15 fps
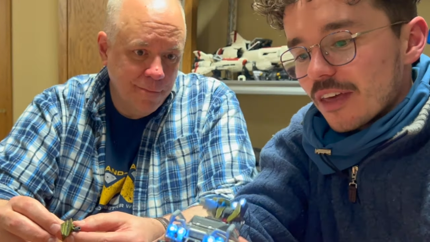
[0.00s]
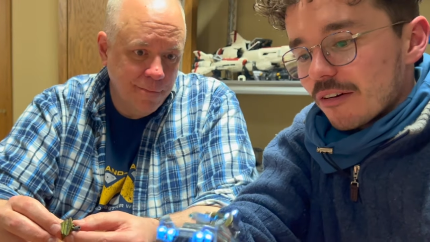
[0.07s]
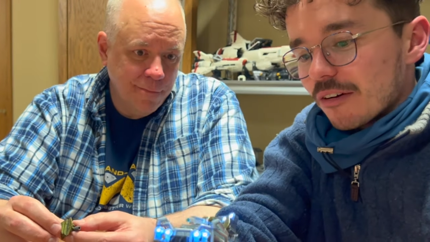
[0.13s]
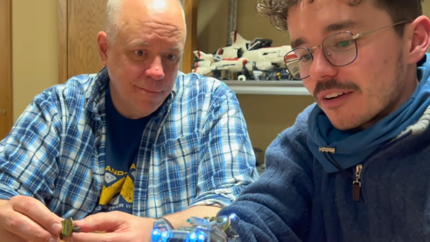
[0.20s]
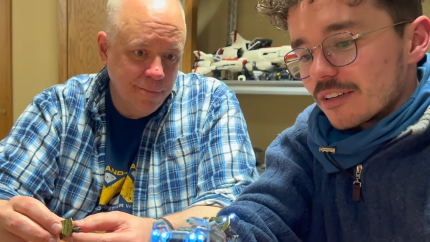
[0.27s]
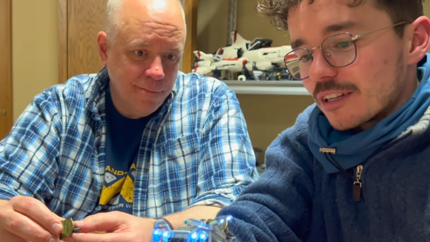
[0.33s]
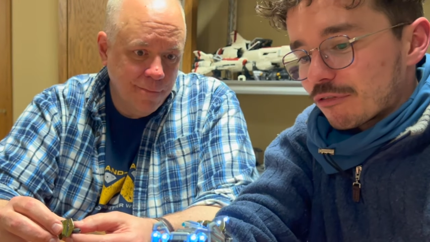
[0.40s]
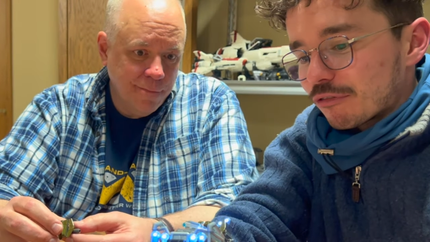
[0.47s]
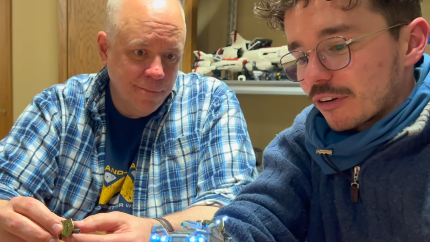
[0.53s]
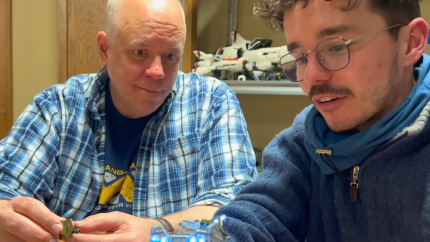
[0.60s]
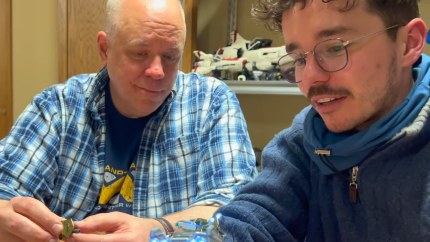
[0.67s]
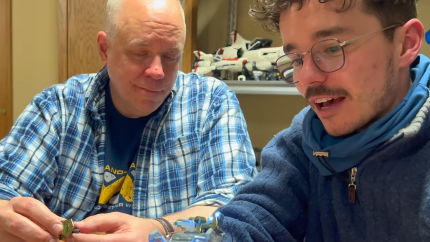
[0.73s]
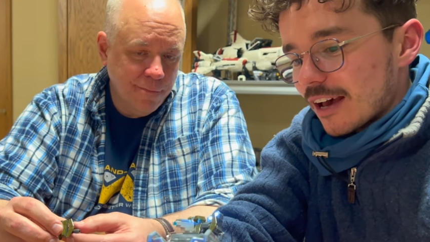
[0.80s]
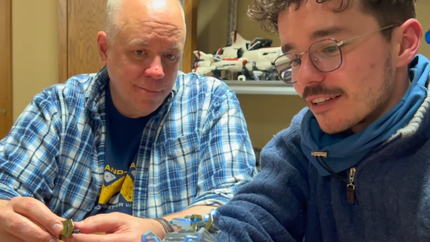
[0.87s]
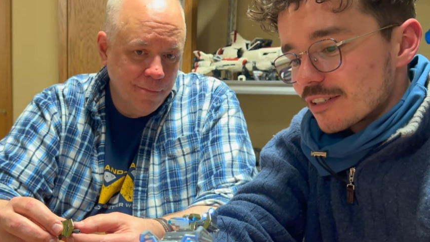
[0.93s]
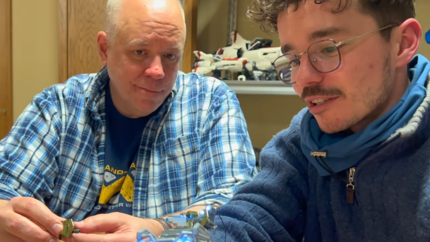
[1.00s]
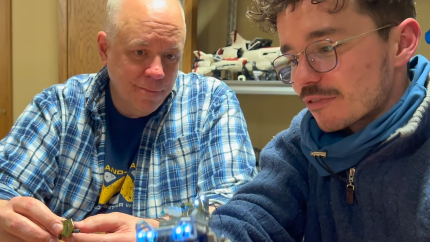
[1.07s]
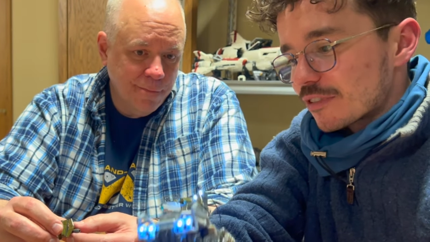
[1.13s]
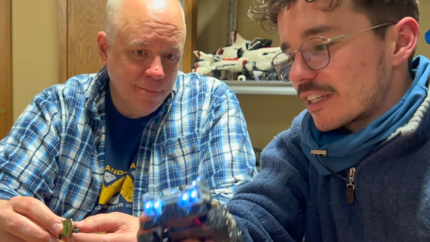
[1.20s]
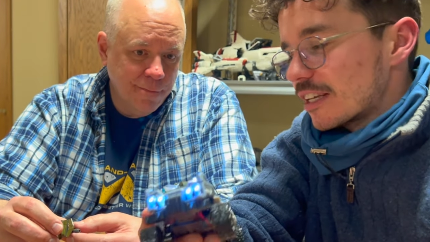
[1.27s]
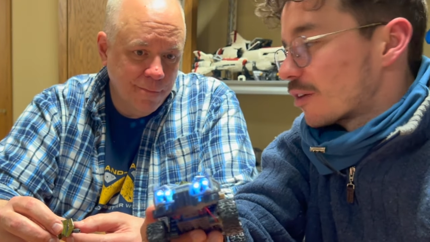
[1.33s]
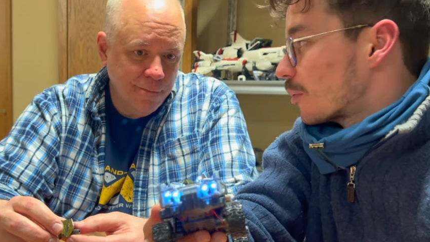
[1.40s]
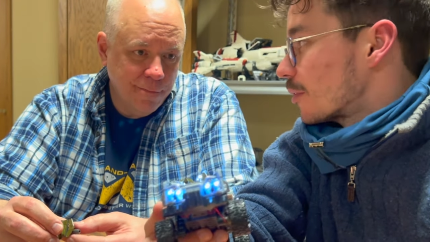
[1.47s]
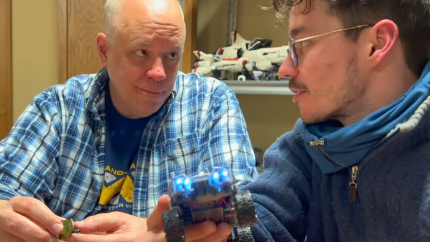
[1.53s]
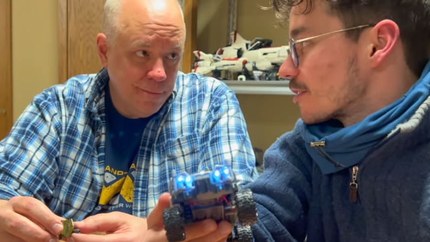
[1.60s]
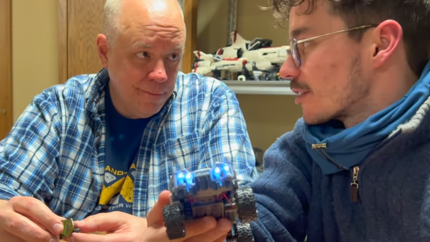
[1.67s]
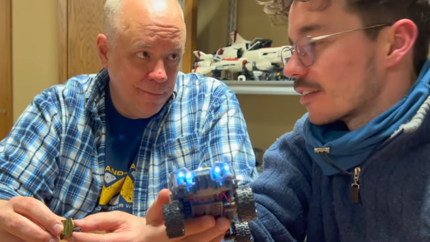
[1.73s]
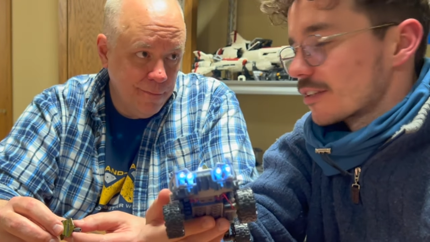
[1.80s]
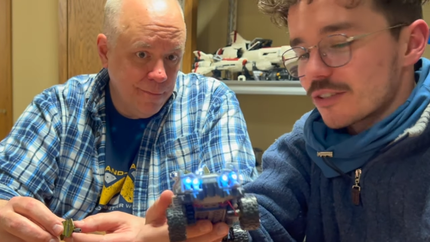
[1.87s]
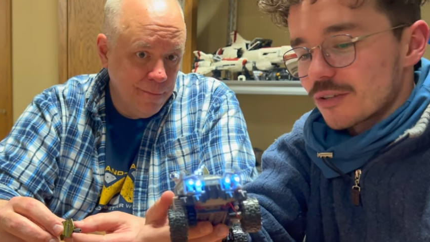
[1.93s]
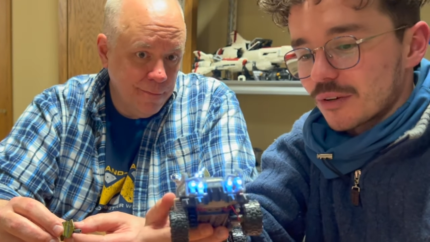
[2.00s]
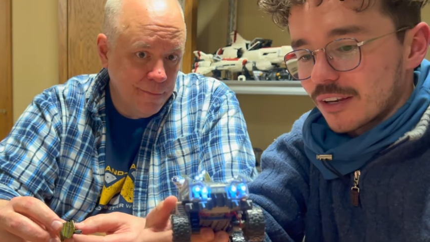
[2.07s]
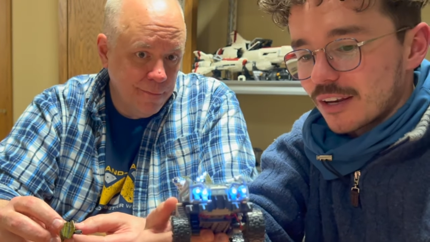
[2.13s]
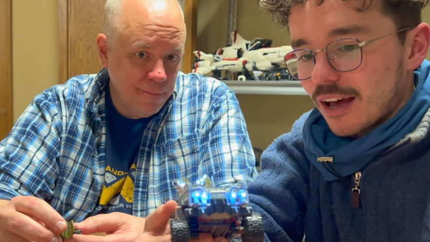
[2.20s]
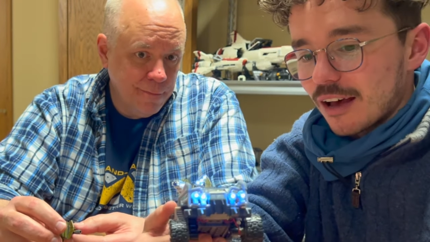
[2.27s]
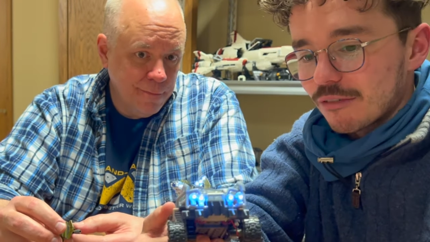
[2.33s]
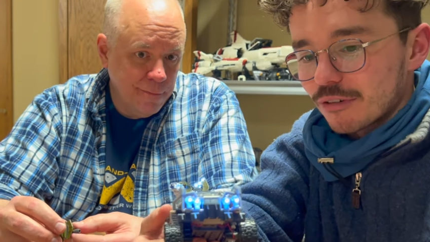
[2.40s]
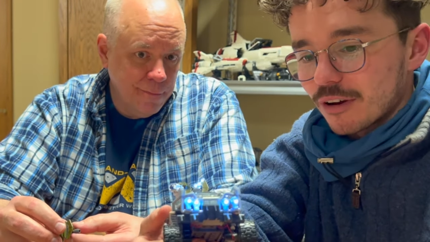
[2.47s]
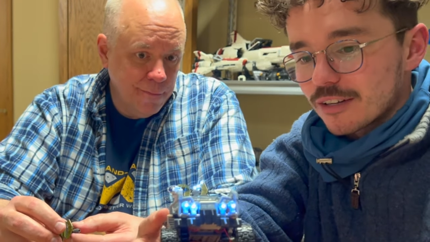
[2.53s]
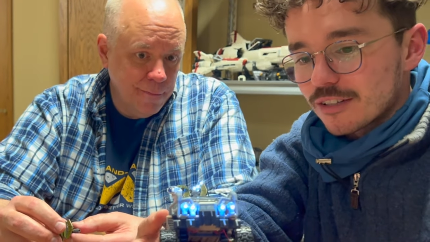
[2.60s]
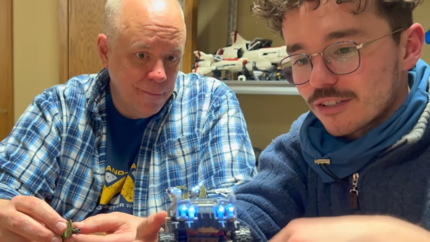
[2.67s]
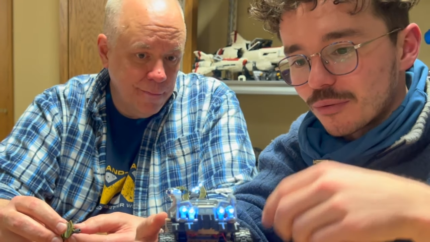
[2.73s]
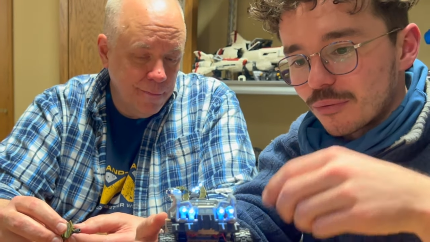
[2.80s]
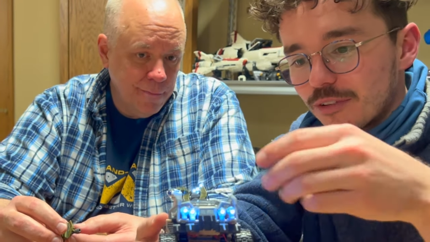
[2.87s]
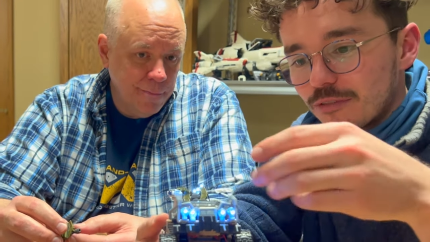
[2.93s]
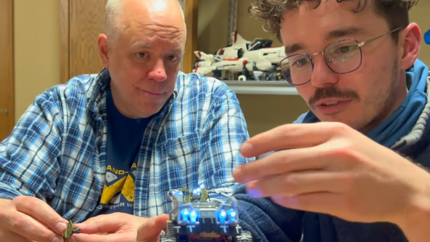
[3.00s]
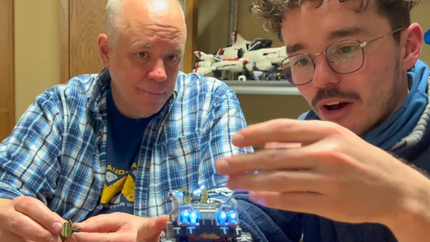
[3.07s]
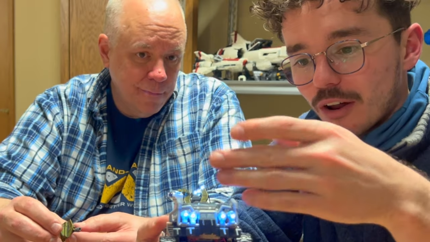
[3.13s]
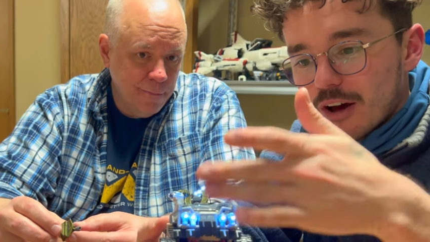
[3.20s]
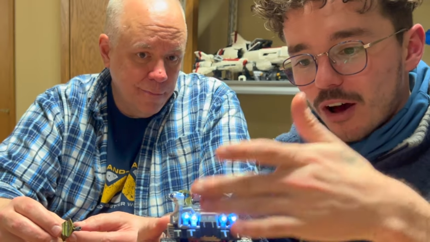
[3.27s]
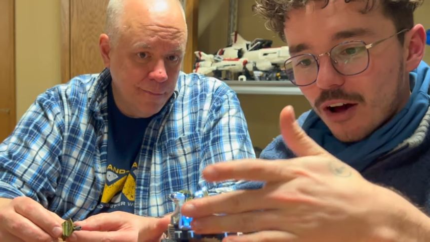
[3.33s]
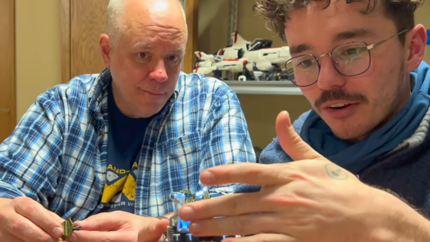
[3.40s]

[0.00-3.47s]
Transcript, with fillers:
Speaker 1: are different kinds of sequencings you can have, right? So we've got on